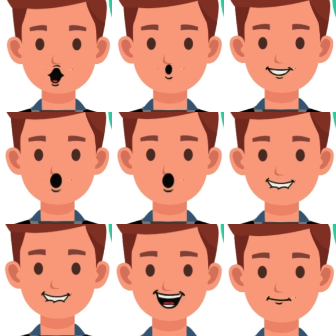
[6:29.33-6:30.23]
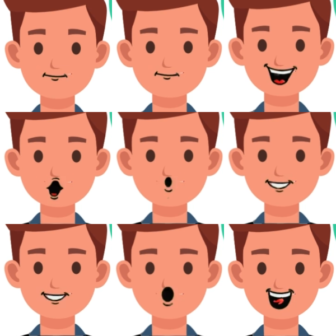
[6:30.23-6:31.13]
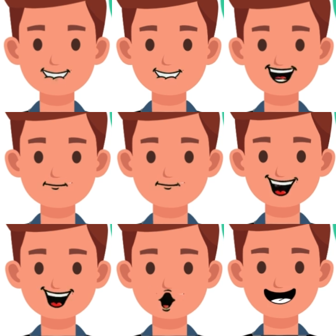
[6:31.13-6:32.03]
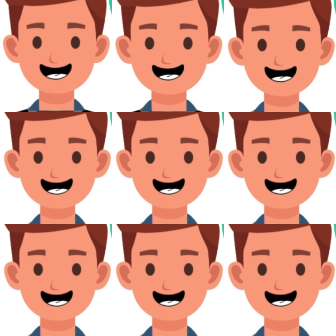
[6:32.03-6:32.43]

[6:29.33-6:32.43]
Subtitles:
Thank you for watching, and see you in the next video.